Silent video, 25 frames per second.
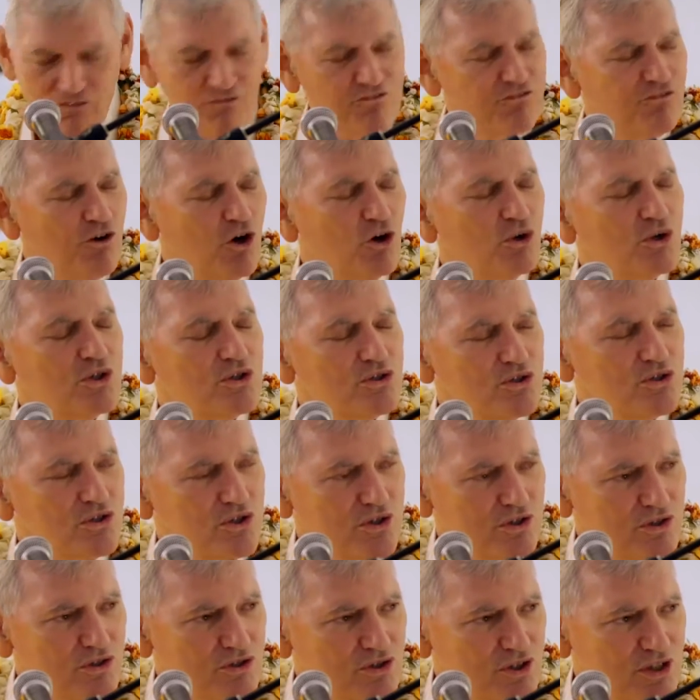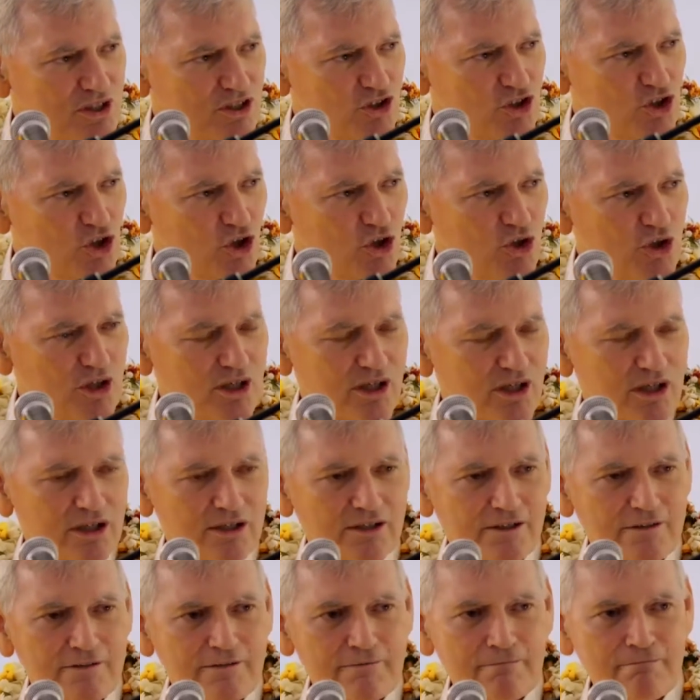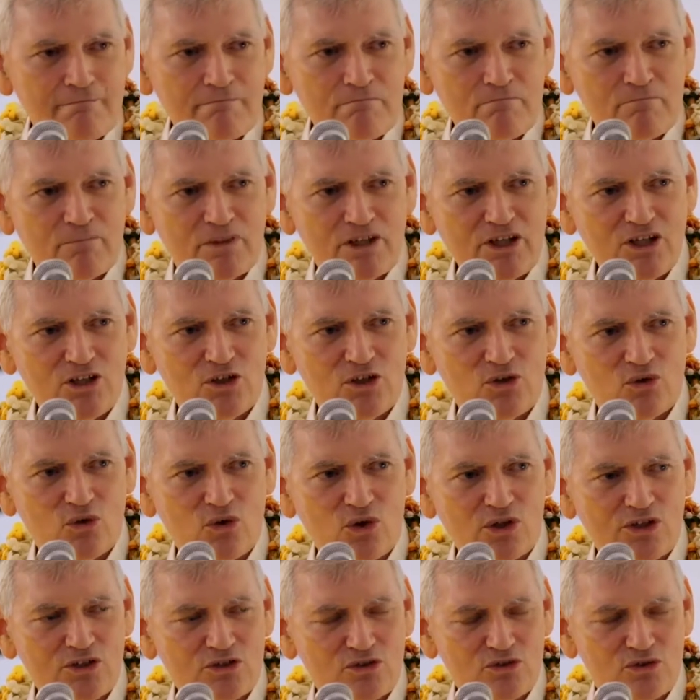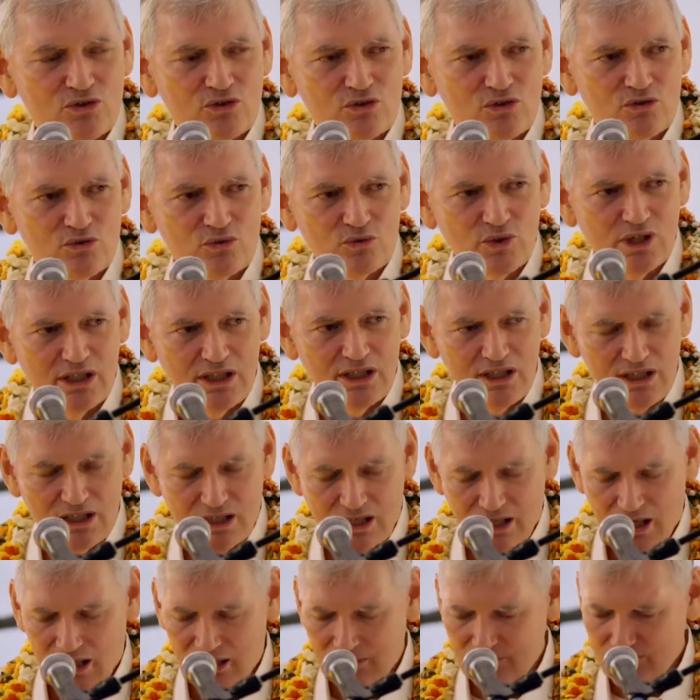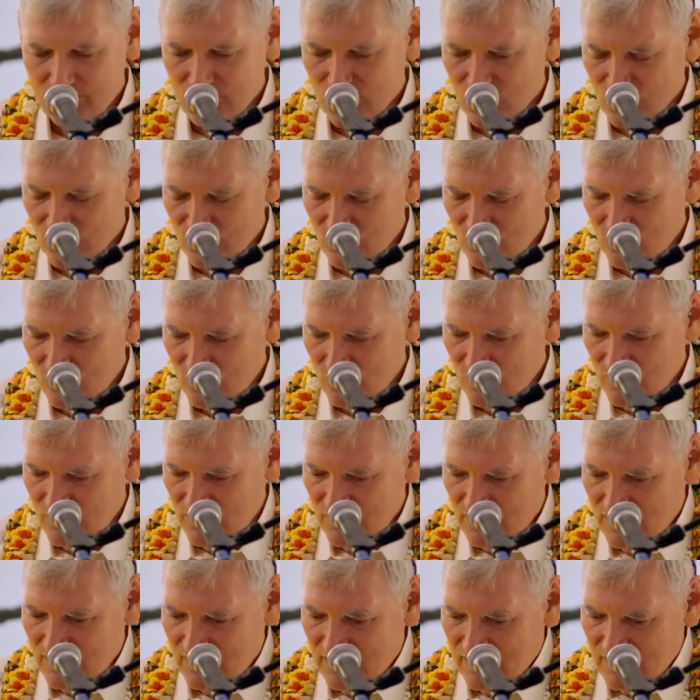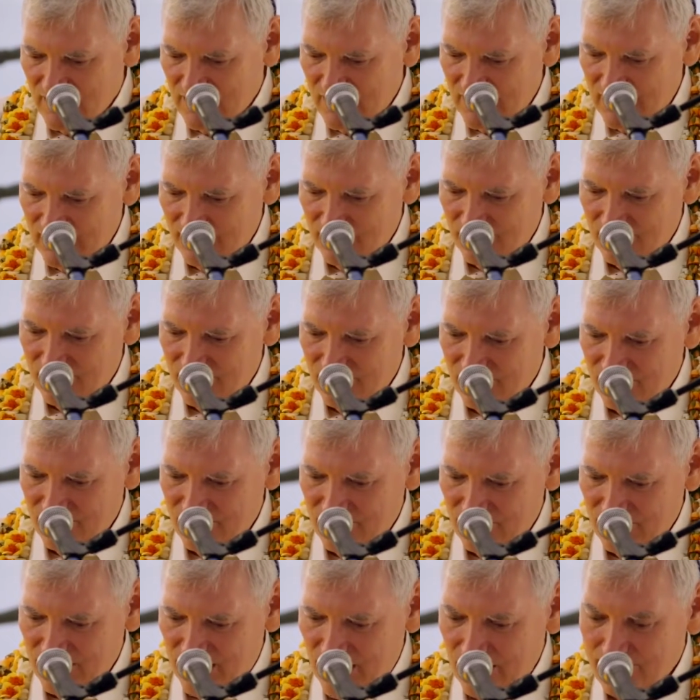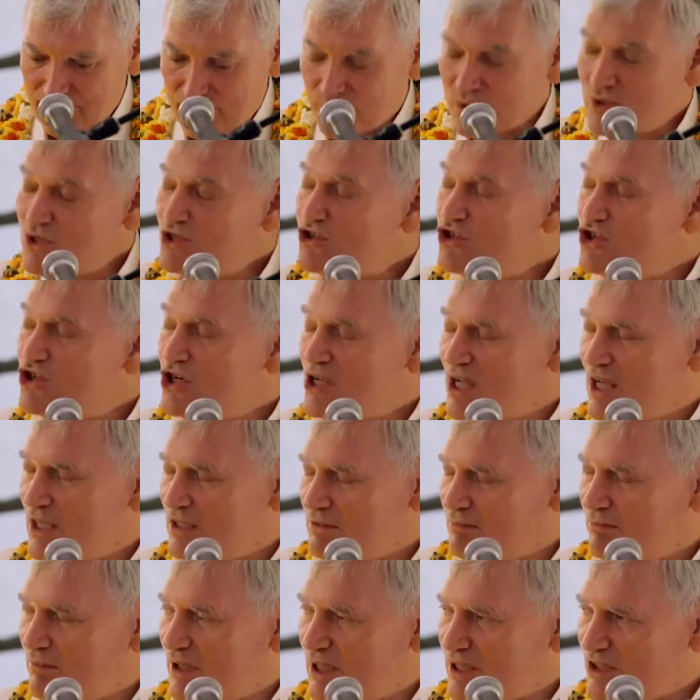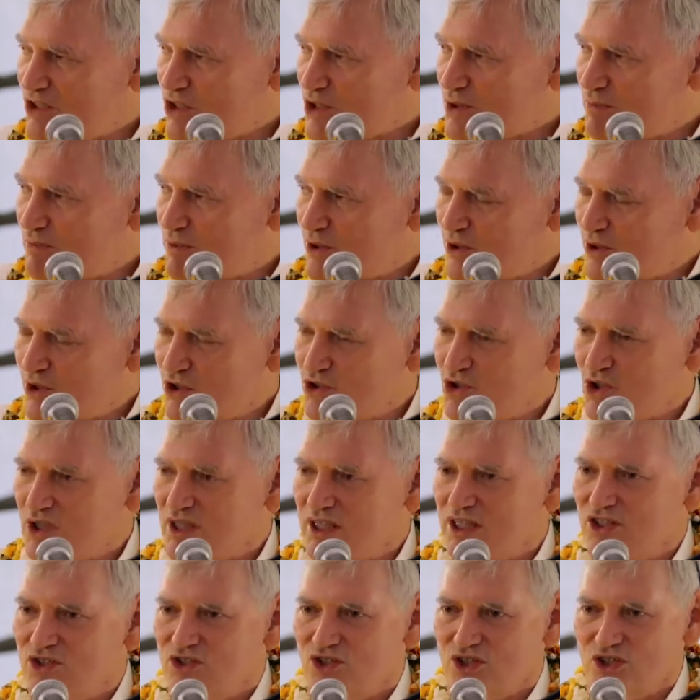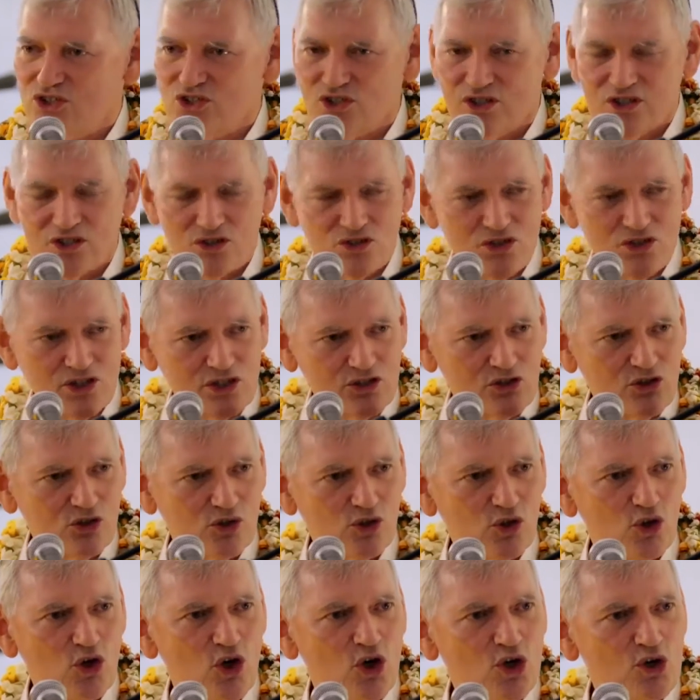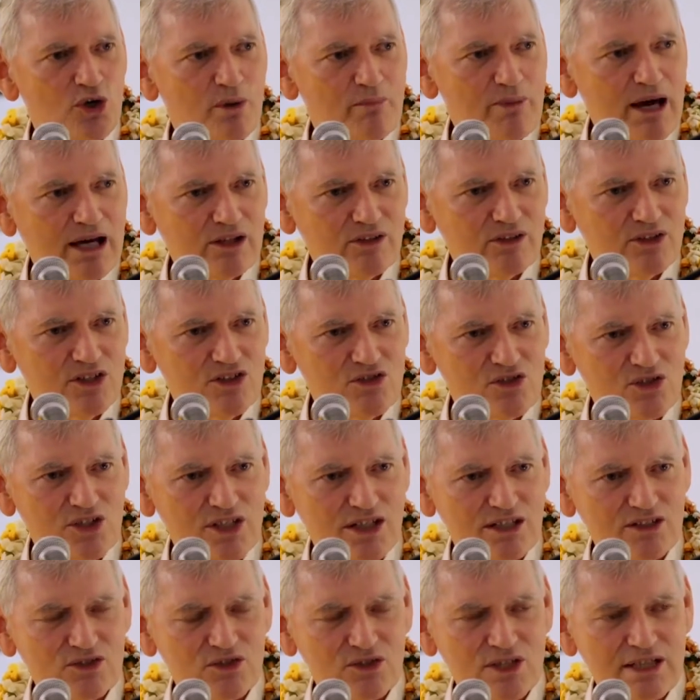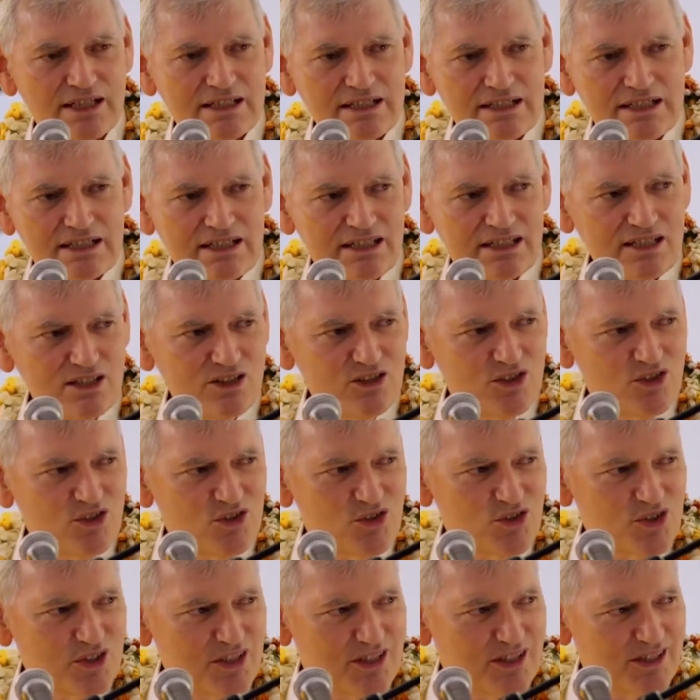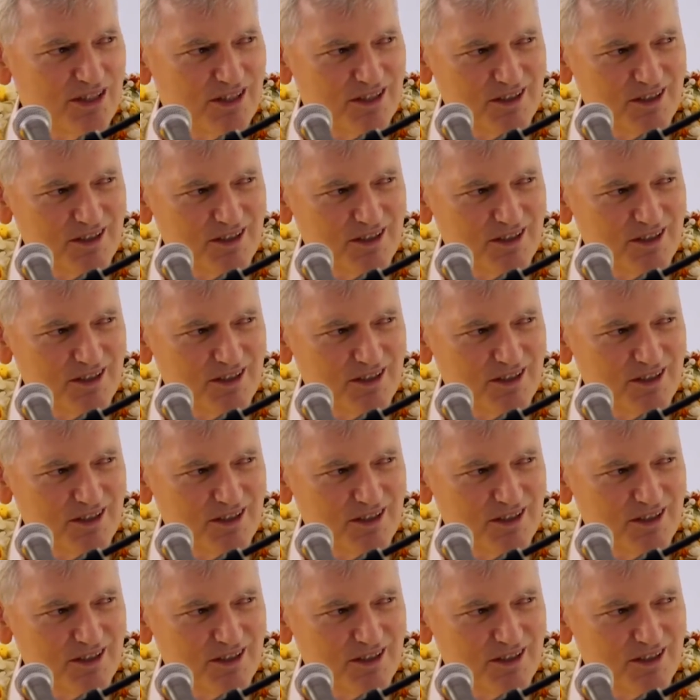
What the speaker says: focuses in yoga, in order to really come to appreciate my spiritual existence and to learn about these things, is